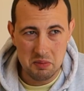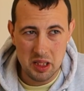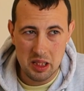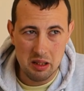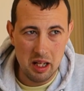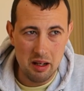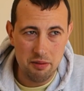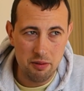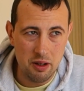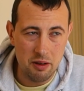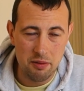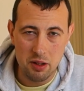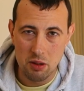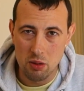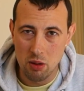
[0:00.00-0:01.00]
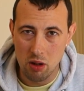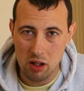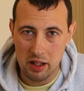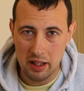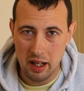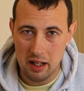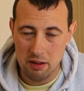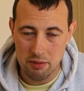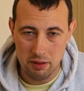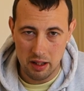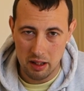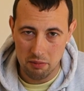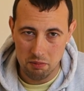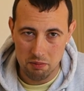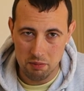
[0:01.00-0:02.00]
If you like
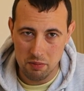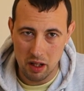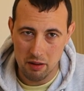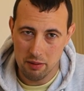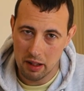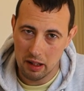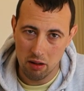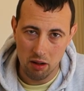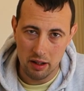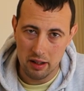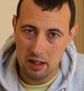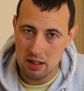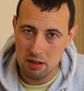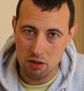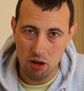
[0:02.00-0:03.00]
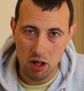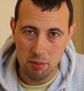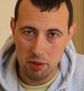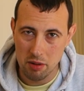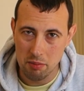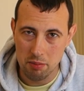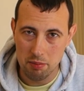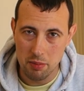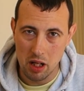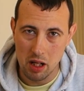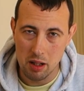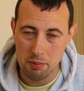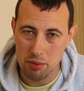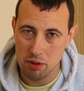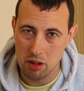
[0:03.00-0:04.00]
anything like this ripened
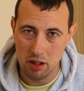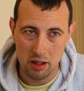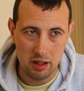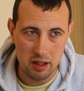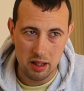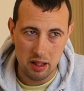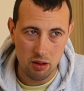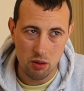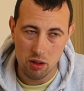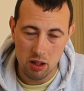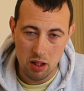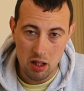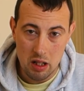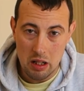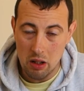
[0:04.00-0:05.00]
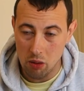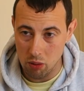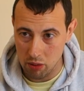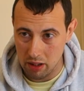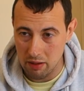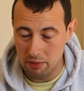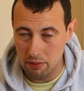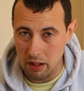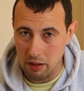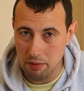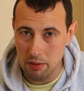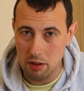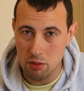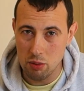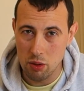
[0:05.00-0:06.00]
puerh tea, or
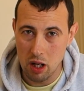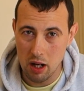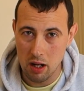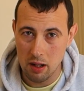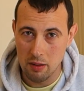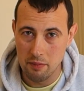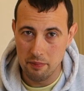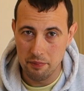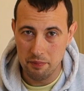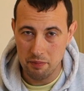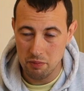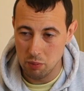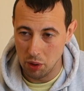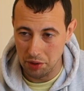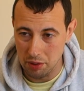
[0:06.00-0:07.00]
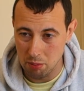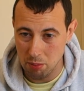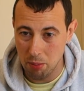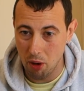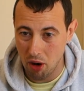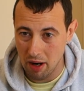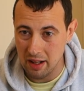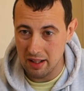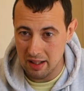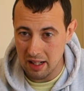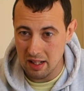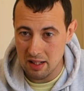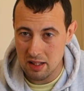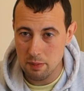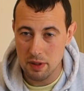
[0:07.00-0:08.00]
if you want to buy
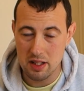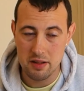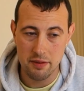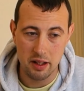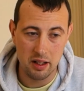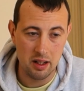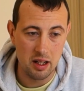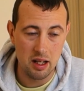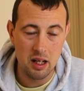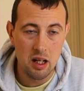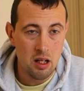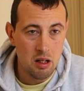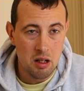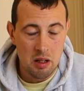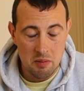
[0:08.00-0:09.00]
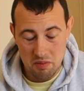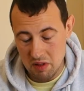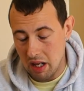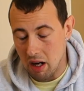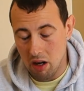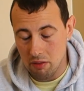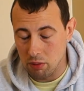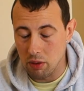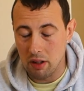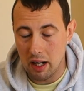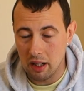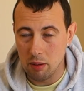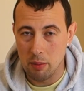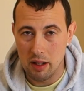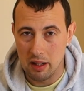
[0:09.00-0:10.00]
this specific tea, yeah, I would
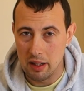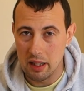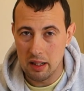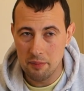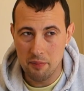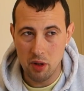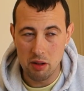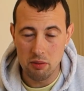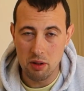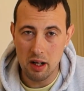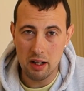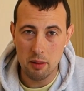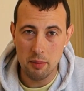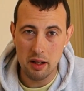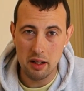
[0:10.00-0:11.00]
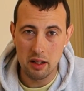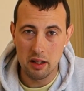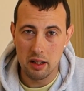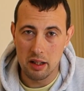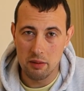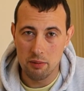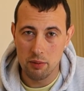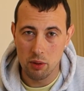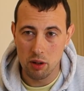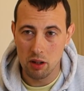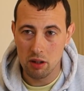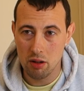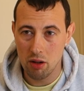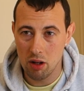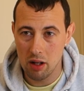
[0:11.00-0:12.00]
recommend it. I would recommend it for a
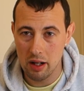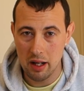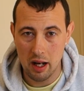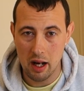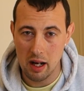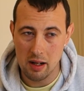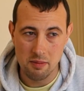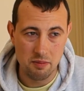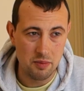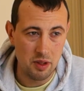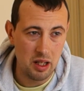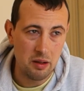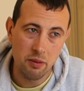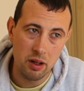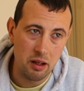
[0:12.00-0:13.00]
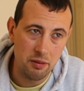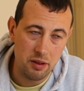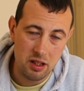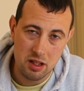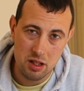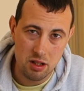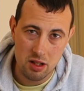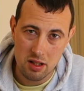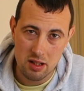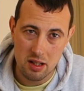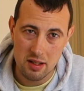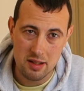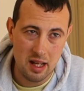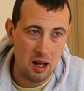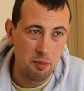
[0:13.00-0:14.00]
try, even if it's just a
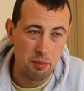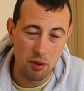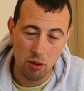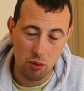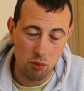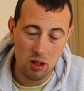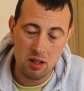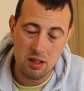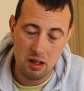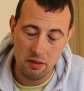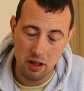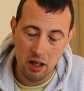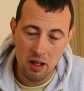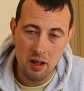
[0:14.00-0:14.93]
sample or whatsoever.